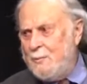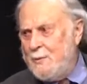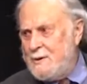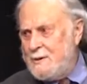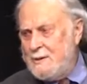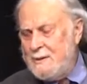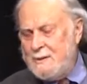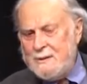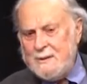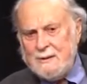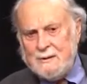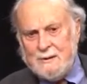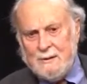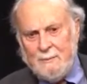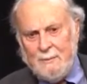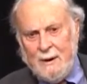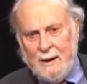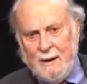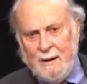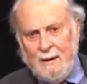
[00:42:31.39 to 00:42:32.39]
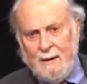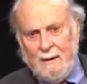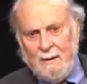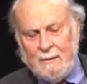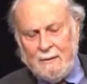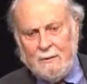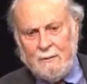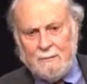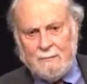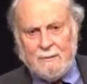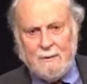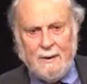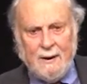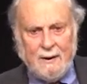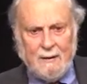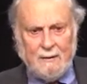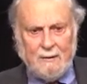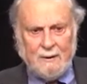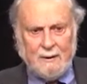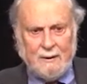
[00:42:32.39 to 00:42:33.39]
prison system to trying
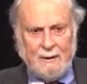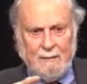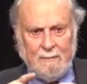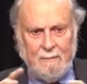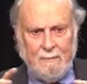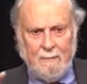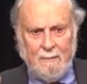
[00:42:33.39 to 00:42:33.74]
to look at